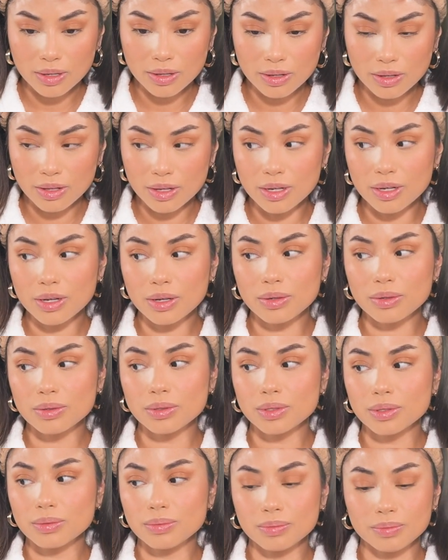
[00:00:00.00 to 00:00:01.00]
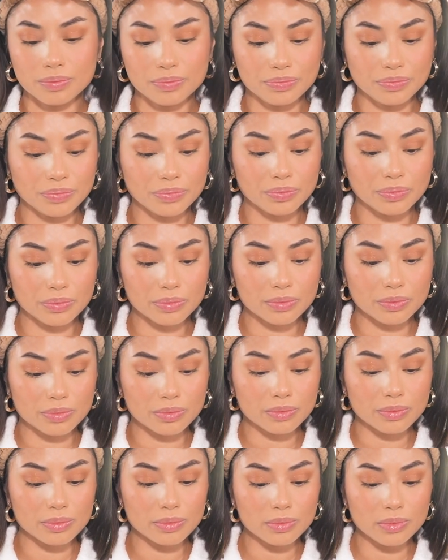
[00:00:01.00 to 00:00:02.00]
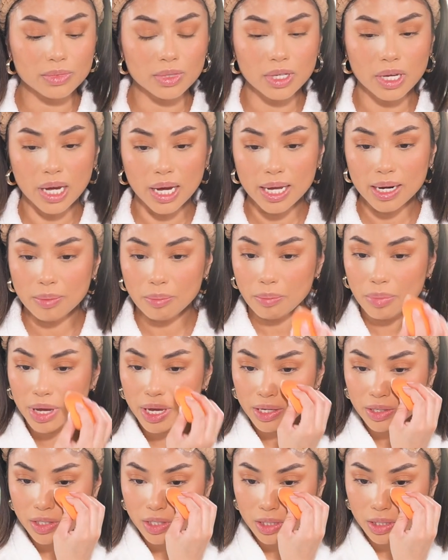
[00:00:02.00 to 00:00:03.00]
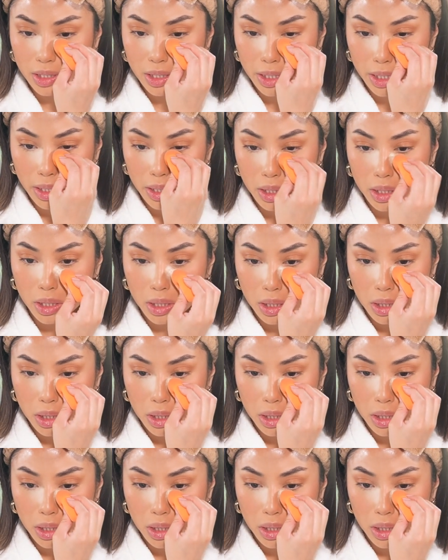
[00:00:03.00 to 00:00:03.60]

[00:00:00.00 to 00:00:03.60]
the nose. Kind of pinches it in.